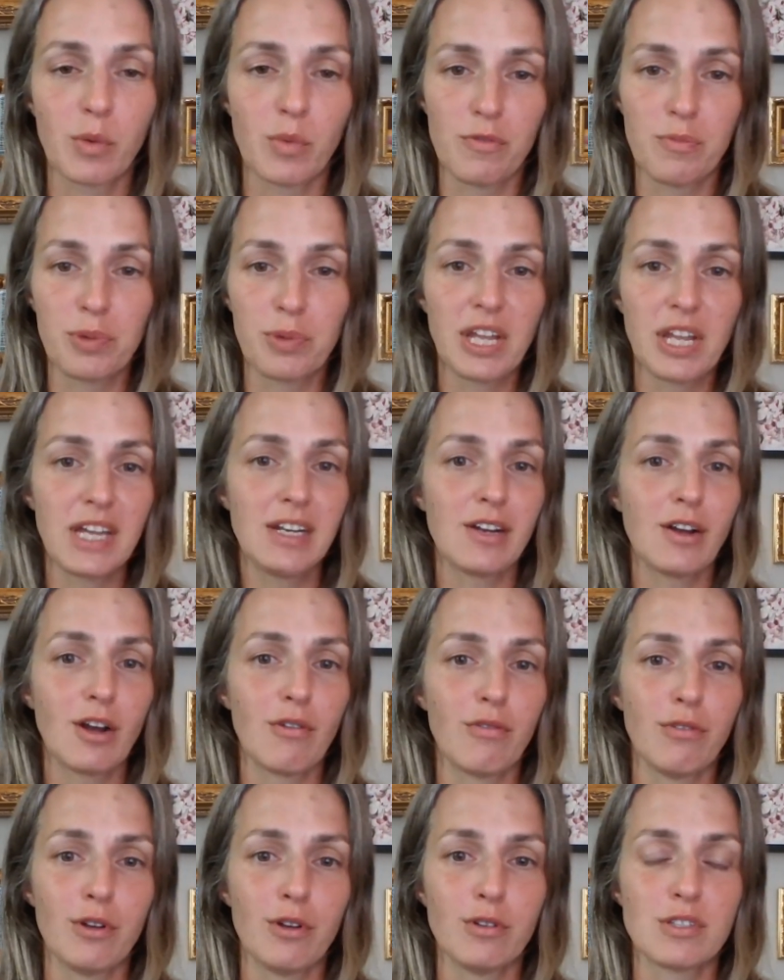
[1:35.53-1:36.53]
we've planted
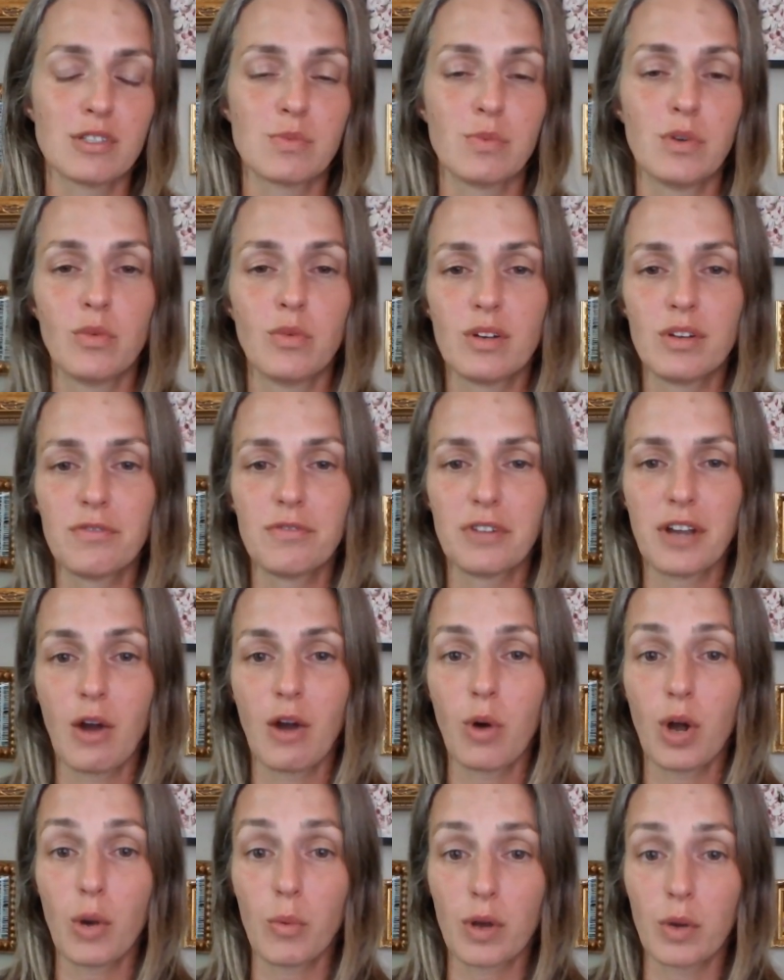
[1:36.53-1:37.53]
our roots, we want to figure
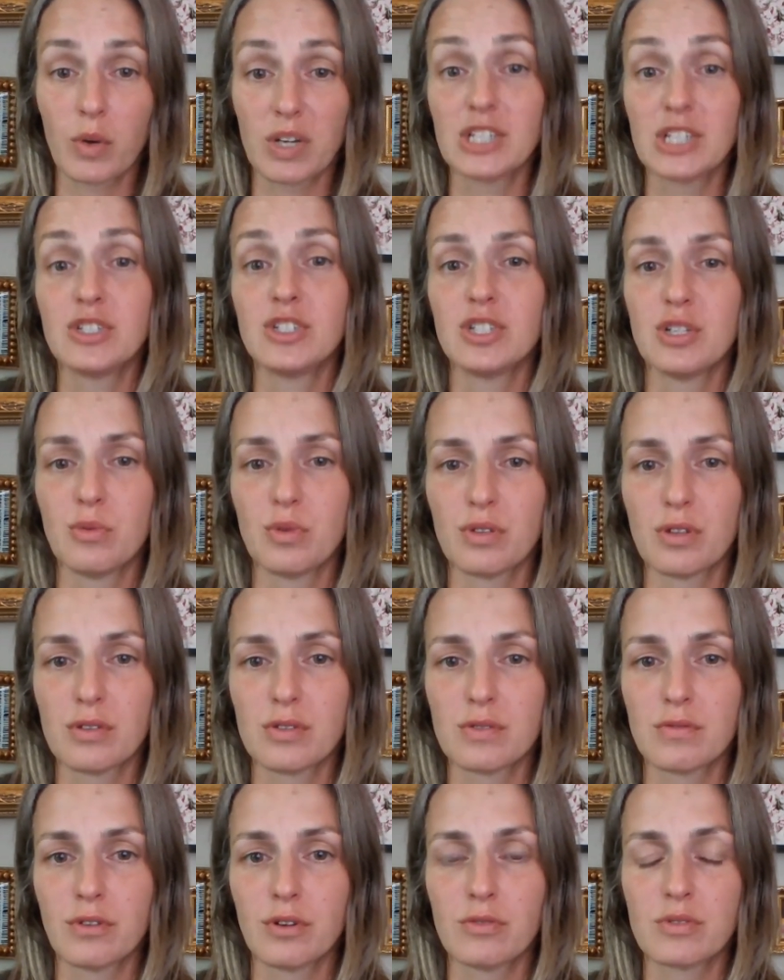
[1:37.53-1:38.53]
out what we want to do with
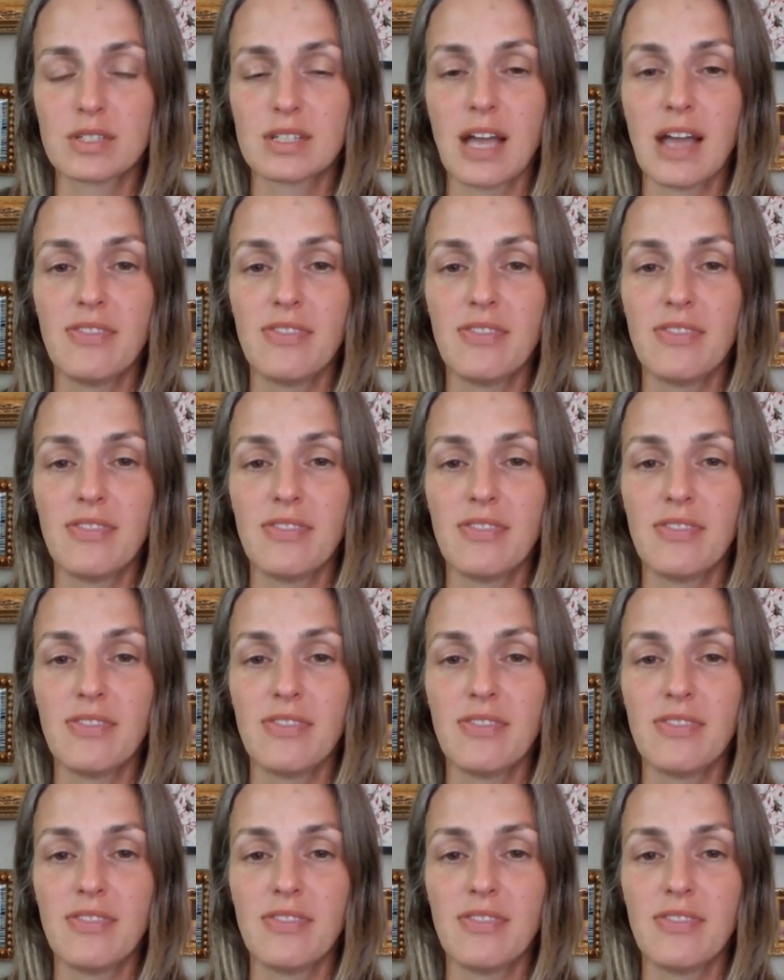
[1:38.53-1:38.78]
those roots.